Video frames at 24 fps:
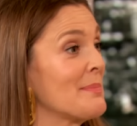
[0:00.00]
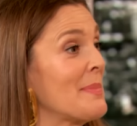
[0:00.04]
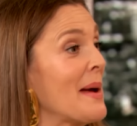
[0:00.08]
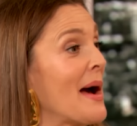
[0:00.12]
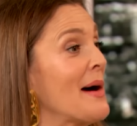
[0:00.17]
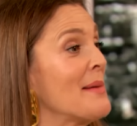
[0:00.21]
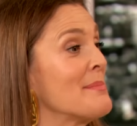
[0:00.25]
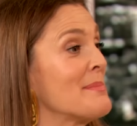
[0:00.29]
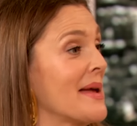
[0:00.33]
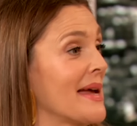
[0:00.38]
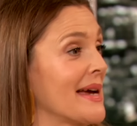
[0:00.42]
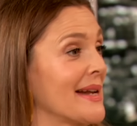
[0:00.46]

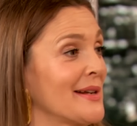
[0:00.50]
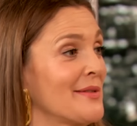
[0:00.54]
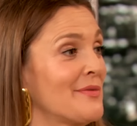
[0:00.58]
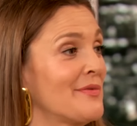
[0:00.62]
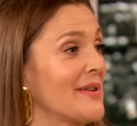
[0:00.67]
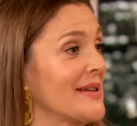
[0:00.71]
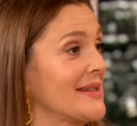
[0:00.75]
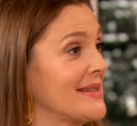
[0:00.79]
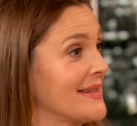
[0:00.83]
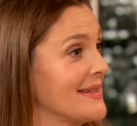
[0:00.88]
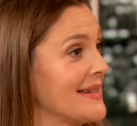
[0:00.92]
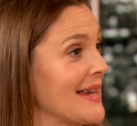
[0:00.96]
about
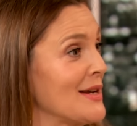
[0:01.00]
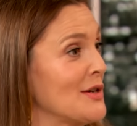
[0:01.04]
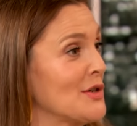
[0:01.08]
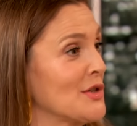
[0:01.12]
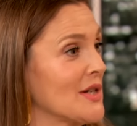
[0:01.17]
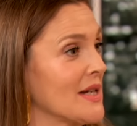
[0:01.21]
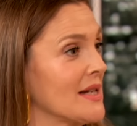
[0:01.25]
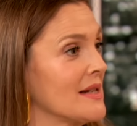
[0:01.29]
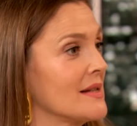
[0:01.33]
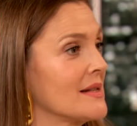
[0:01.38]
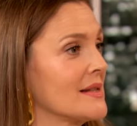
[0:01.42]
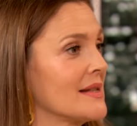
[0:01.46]

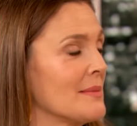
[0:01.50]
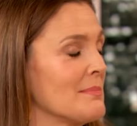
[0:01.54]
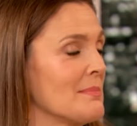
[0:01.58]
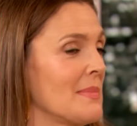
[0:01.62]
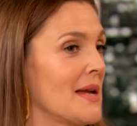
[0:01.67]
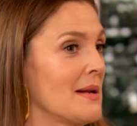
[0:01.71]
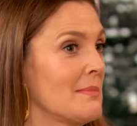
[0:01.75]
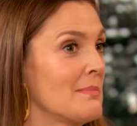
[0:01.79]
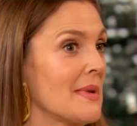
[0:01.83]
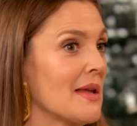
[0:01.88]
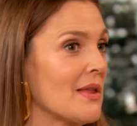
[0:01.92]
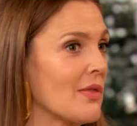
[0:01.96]
manifestations. It
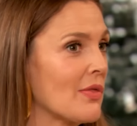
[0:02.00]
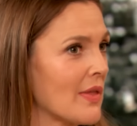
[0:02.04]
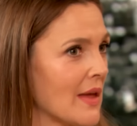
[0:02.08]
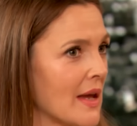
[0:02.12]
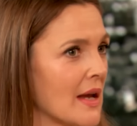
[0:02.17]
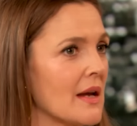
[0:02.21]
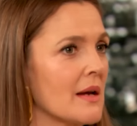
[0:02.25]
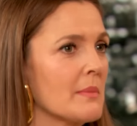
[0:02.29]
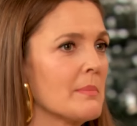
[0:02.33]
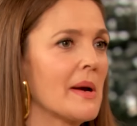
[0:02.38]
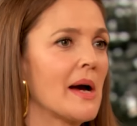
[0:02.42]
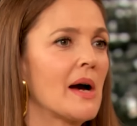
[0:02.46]
made me
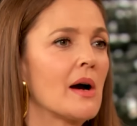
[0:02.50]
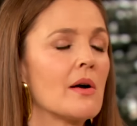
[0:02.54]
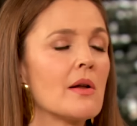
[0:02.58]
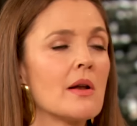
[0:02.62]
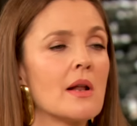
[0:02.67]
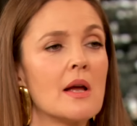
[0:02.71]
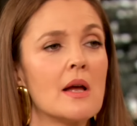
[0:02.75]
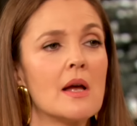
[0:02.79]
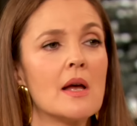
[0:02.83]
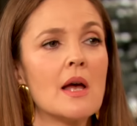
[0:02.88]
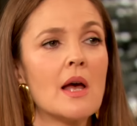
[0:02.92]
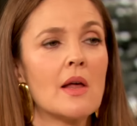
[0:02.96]
think about
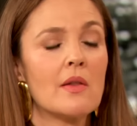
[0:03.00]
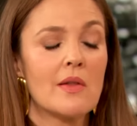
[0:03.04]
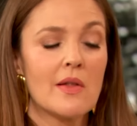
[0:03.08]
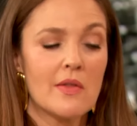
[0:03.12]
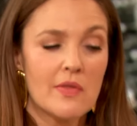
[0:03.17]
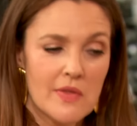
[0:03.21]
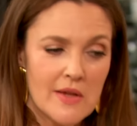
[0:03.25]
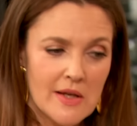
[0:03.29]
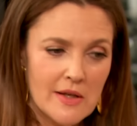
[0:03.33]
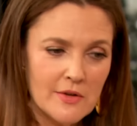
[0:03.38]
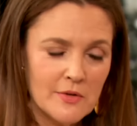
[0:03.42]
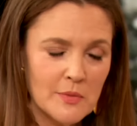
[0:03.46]
the
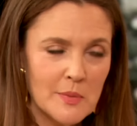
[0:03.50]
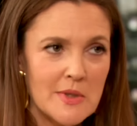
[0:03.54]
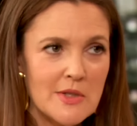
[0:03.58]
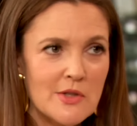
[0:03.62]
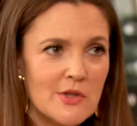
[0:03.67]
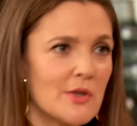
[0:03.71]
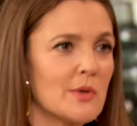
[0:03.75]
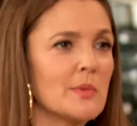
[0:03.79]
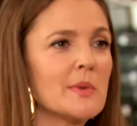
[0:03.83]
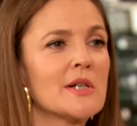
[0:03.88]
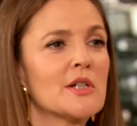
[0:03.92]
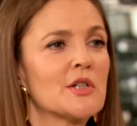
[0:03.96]
things we
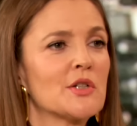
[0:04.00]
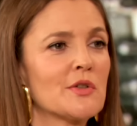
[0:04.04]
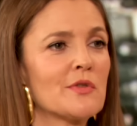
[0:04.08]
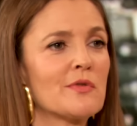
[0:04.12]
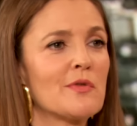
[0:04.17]
do wish